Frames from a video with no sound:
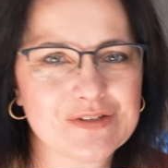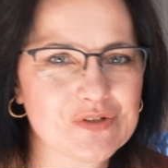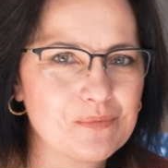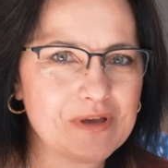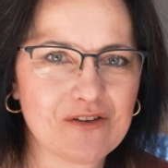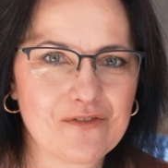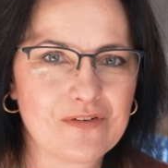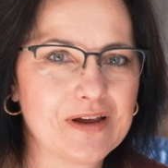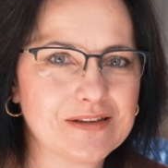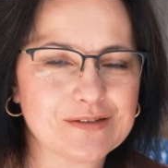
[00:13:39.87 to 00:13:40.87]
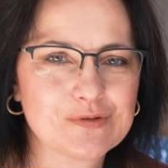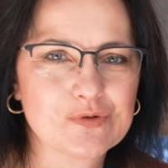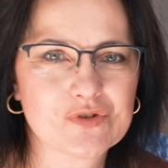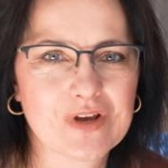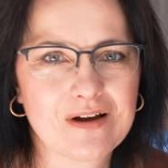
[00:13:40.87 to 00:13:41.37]
Don't be afraid to
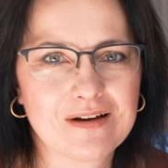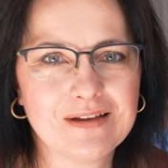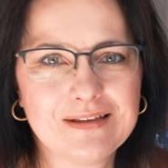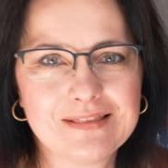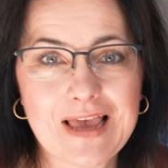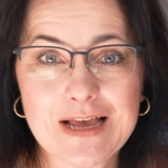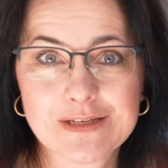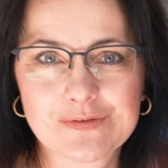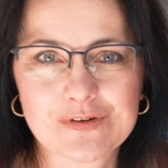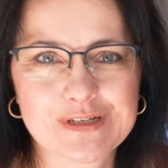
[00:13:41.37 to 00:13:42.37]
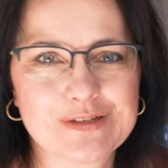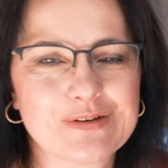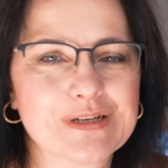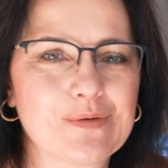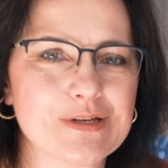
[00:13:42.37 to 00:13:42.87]
share the answers to
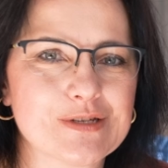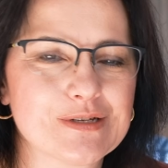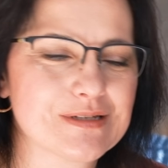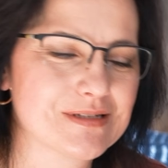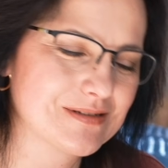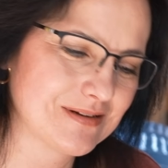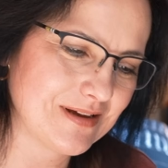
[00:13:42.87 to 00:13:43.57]
the questions